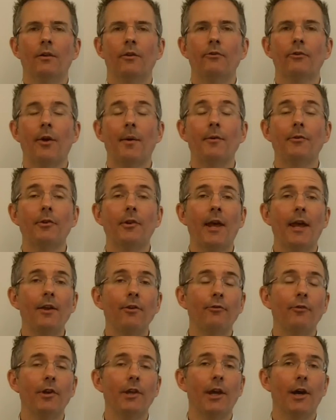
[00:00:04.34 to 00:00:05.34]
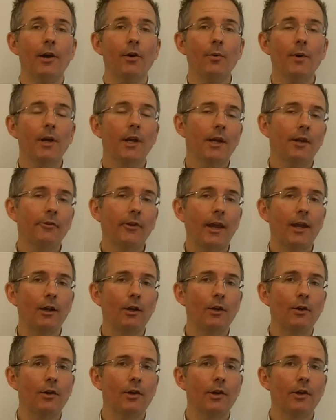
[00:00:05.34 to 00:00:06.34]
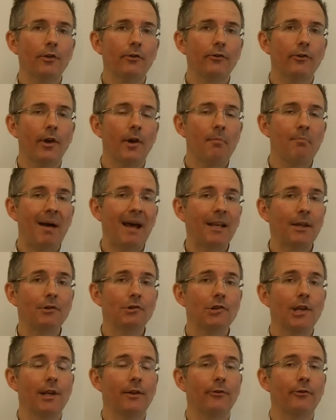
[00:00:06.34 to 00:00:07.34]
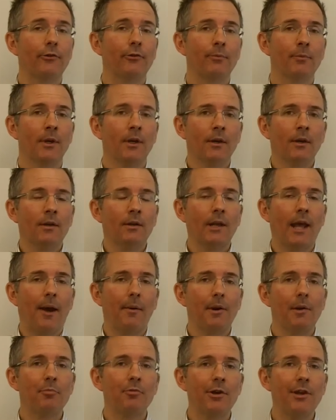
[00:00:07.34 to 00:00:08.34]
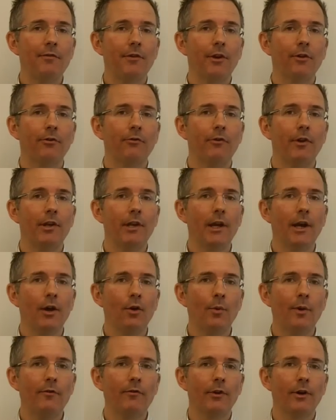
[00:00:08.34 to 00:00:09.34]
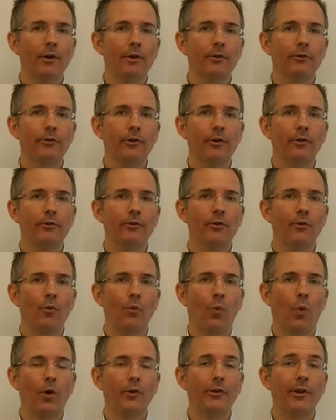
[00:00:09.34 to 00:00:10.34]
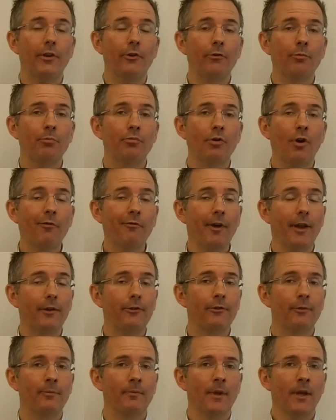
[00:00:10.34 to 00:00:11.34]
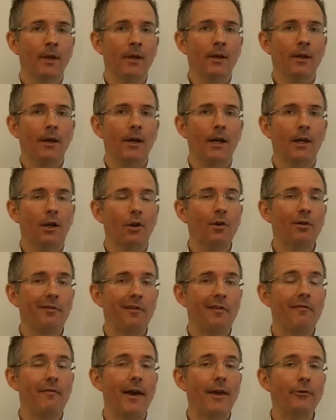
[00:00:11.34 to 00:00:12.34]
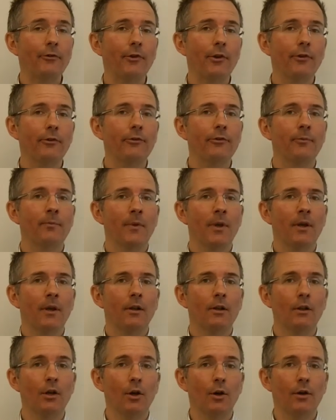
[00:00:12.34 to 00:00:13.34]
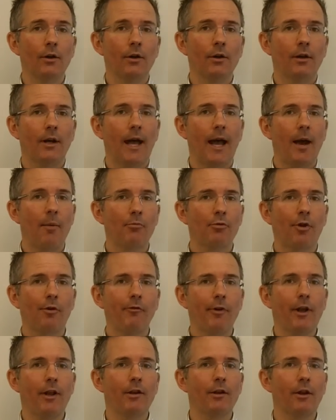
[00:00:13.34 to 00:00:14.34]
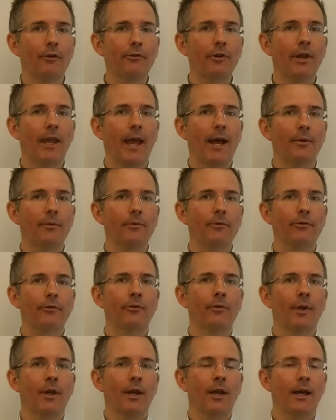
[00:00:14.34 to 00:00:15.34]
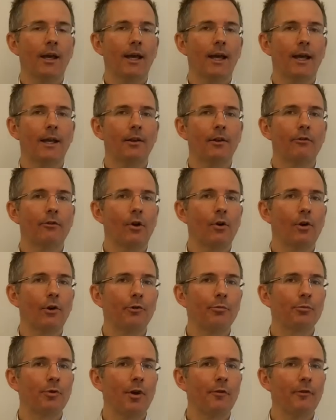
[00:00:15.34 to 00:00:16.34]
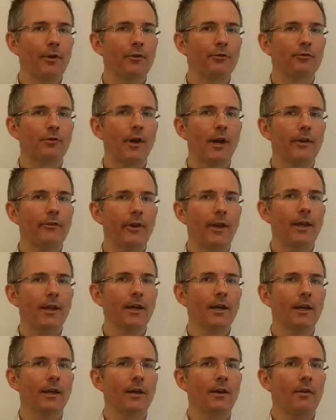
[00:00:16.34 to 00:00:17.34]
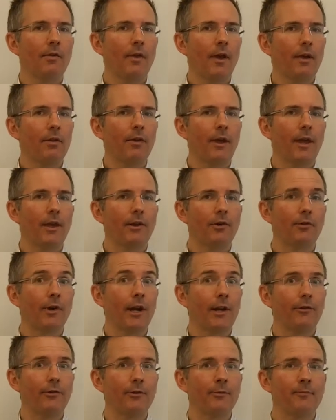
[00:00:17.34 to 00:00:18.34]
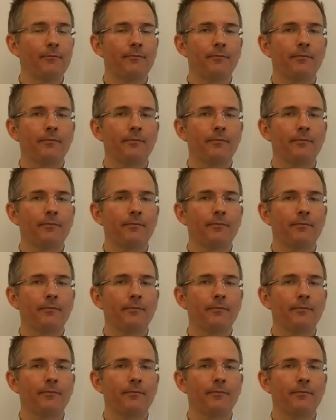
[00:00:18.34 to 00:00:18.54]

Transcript: So in today's video, we're going to take a look at balance sheets. Now, in a previous video, we've looked at what is profit. And a lot of investors look at profit and loss accounts, and as long as profit's rising, they think, great,